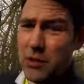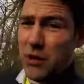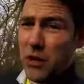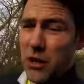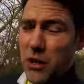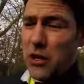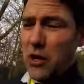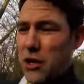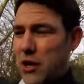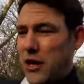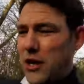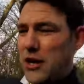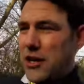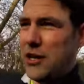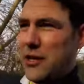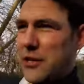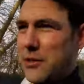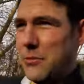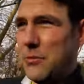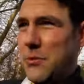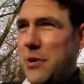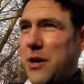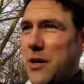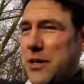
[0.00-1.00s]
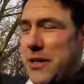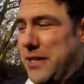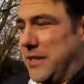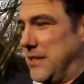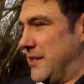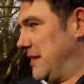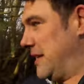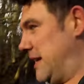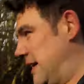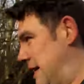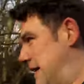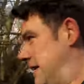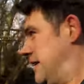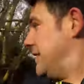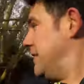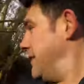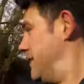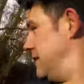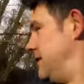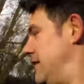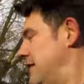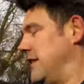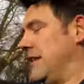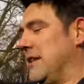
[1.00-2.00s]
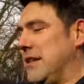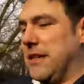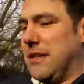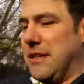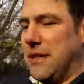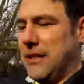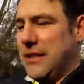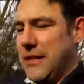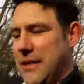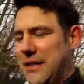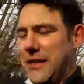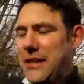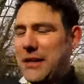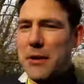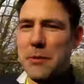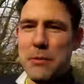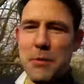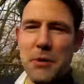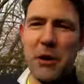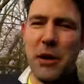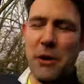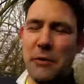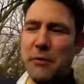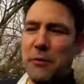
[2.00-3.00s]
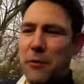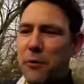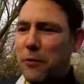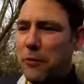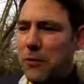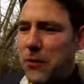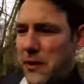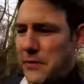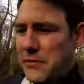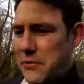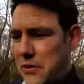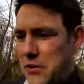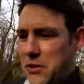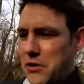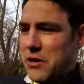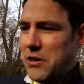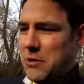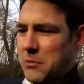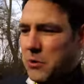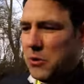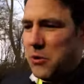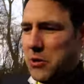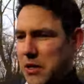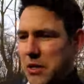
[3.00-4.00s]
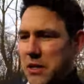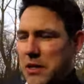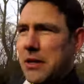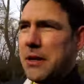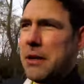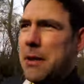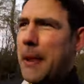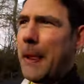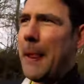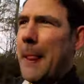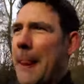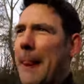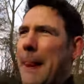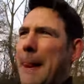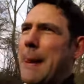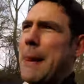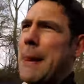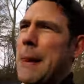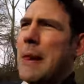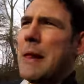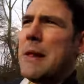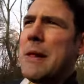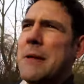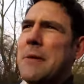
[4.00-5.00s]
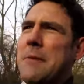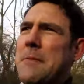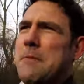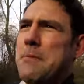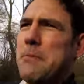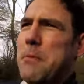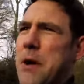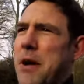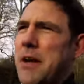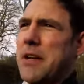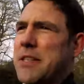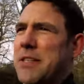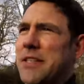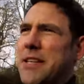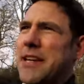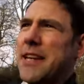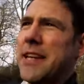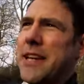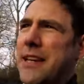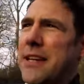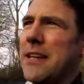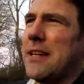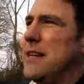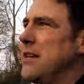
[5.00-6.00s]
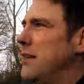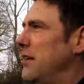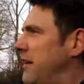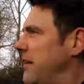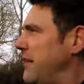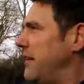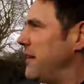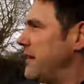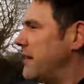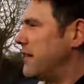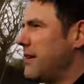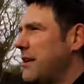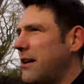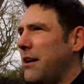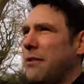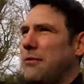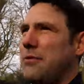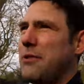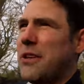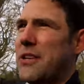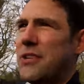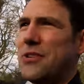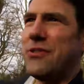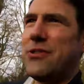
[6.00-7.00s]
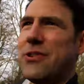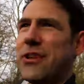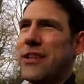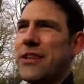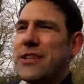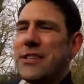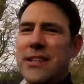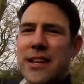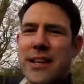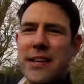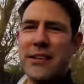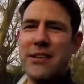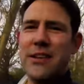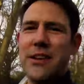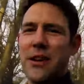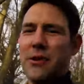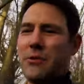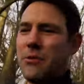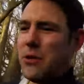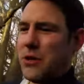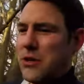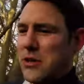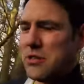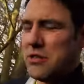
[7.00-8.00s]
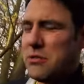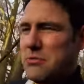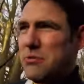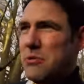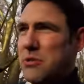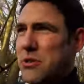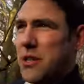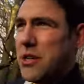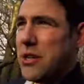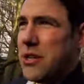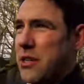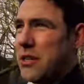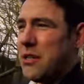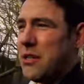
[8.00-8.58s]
A lot earlier than what I did today. They're up at like 4 or 5 o'clock in the morning. But I see, like, I've literally seen no one this morning.